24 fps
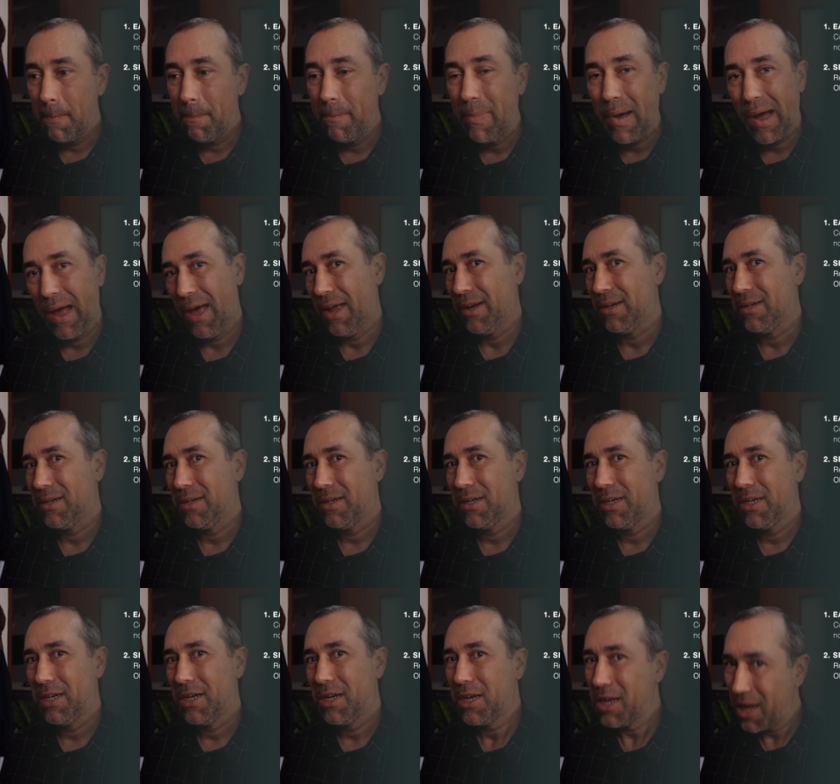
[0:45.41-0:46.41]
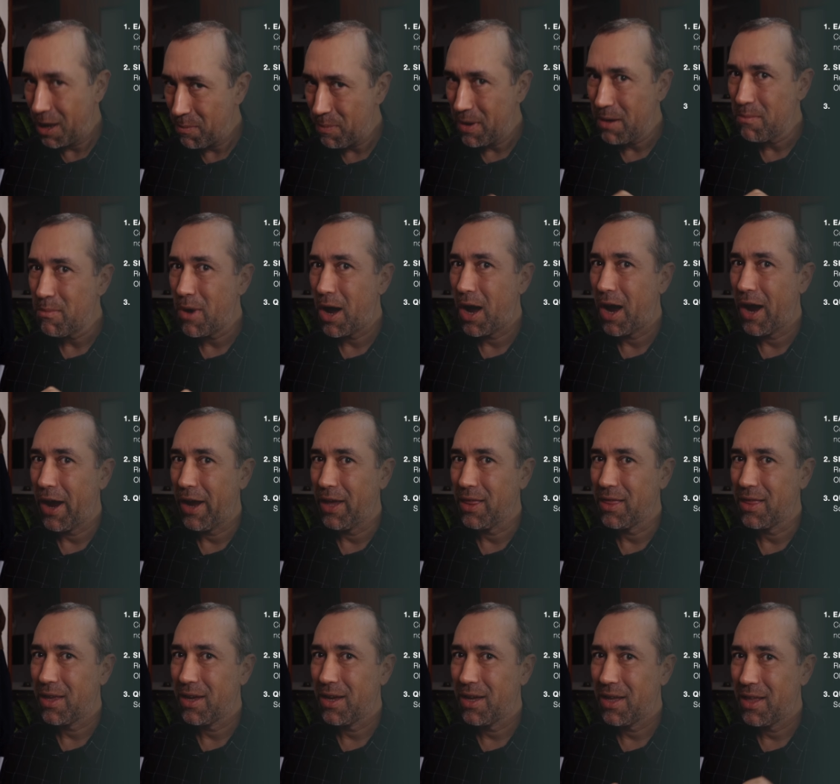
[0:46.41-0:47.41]
but keep in
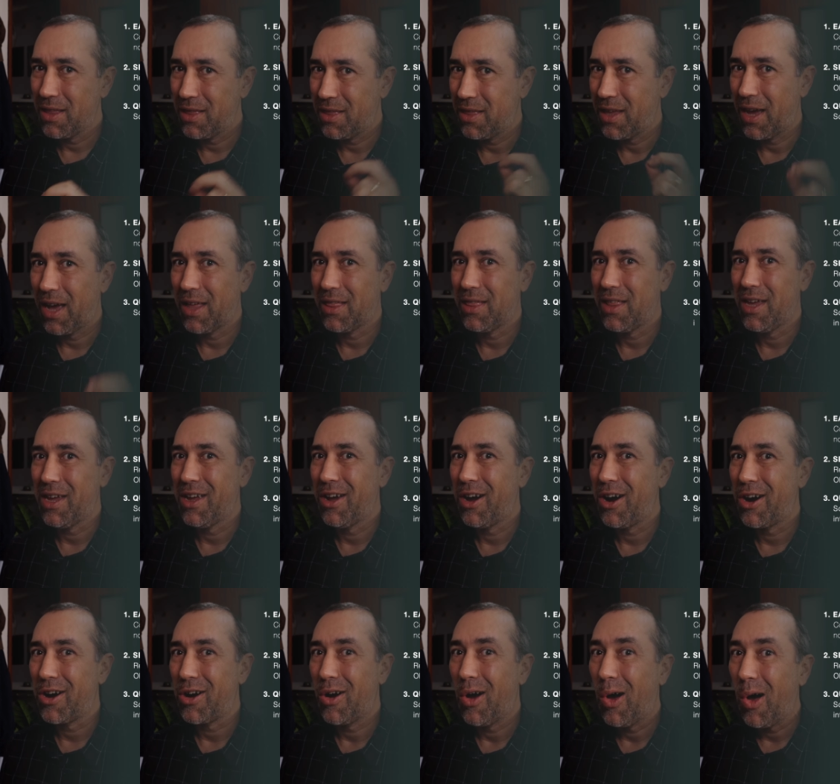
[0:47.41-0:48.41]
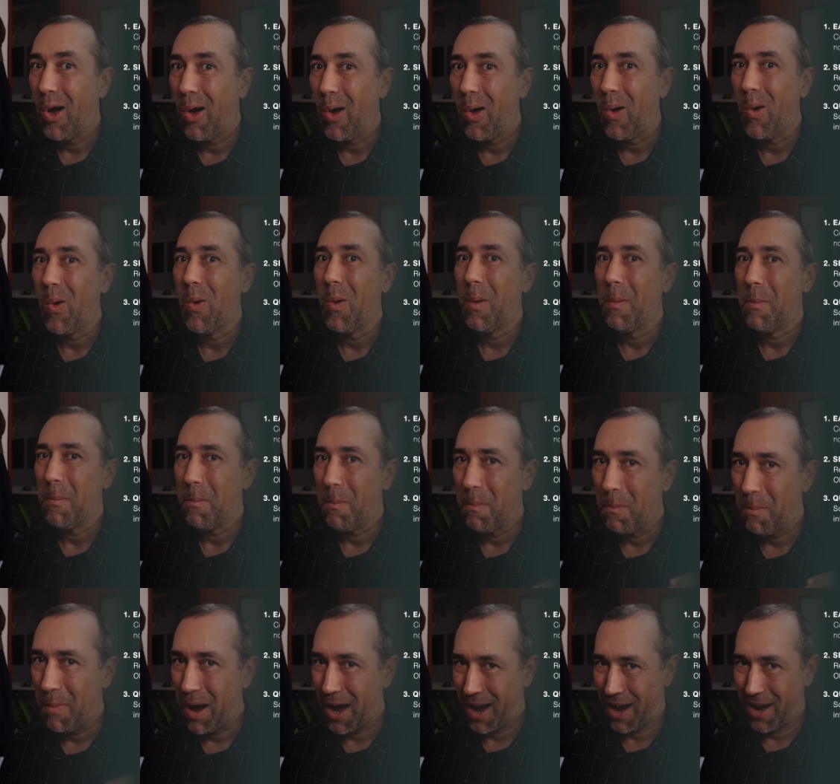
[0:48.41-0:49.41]
mind that they are all
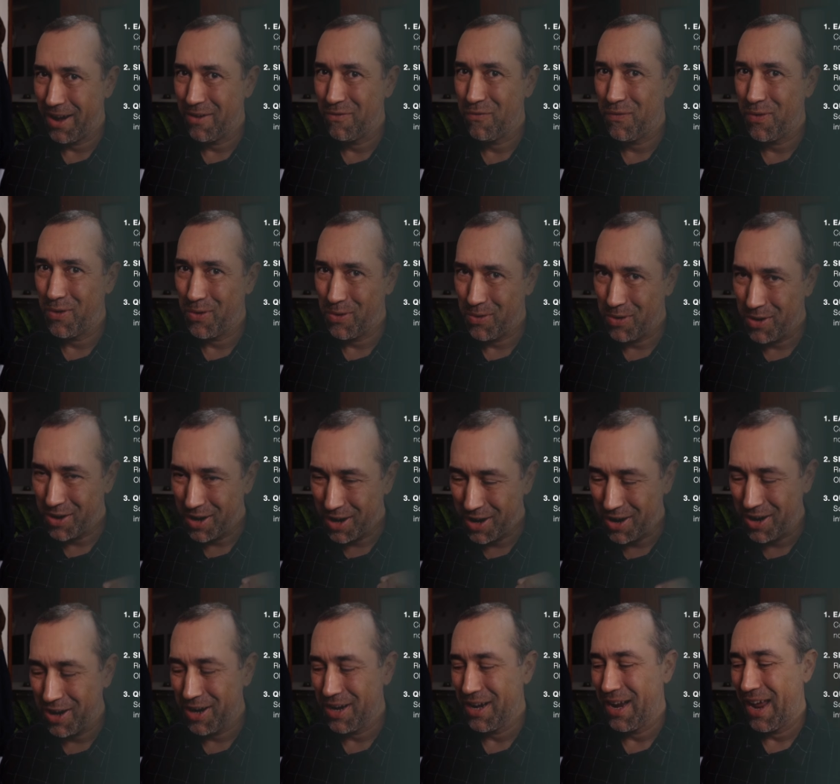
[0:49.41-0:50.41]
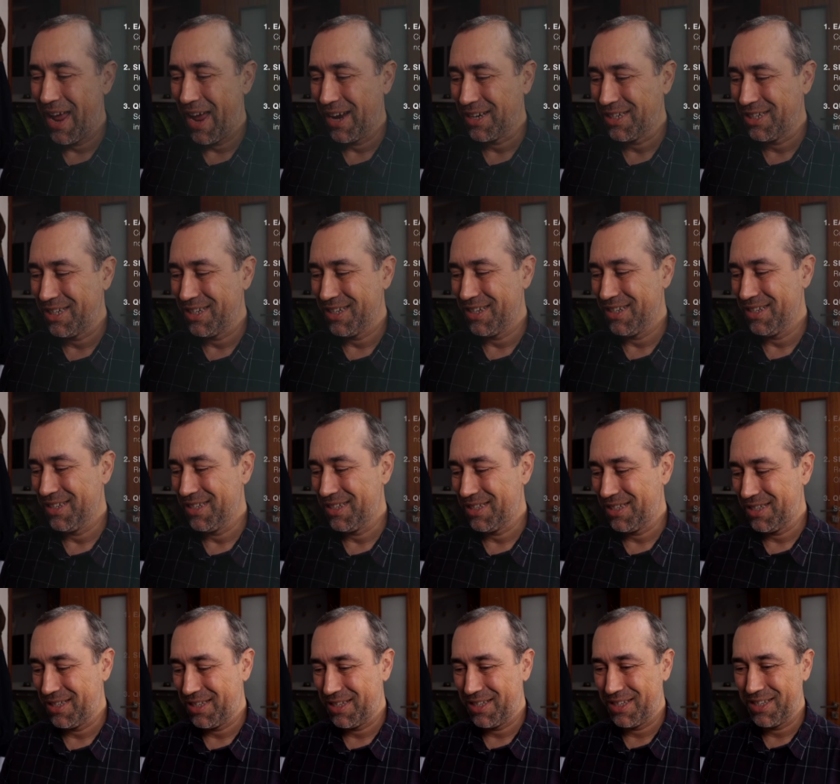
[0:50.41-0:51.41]
mindful
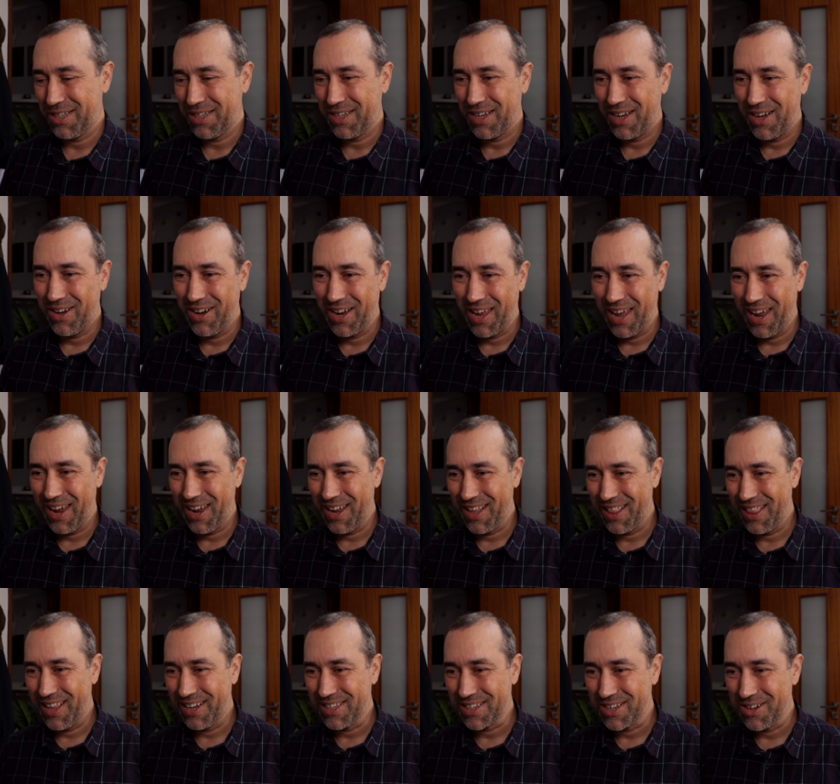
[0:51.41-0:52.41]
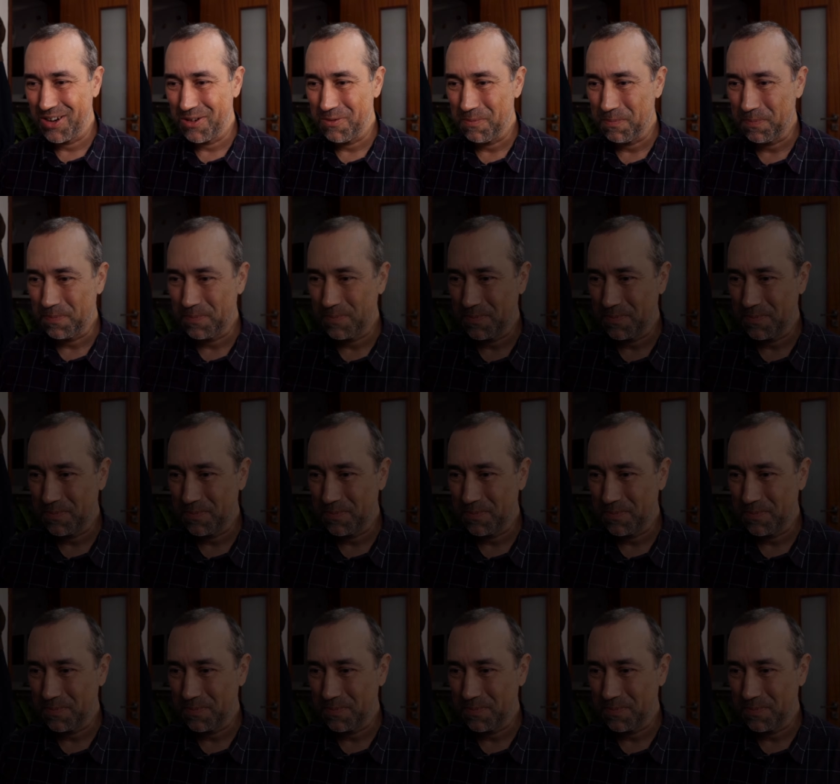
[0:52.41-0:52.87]
connections. Okay, let's go.